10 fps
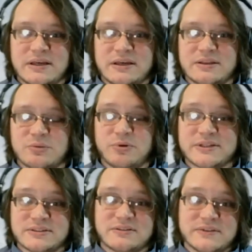in the
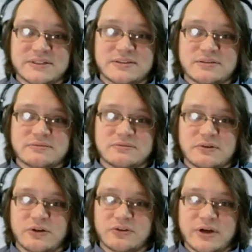presence of these
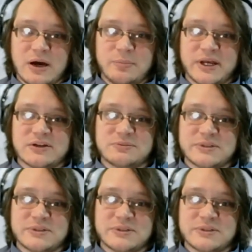other compounds,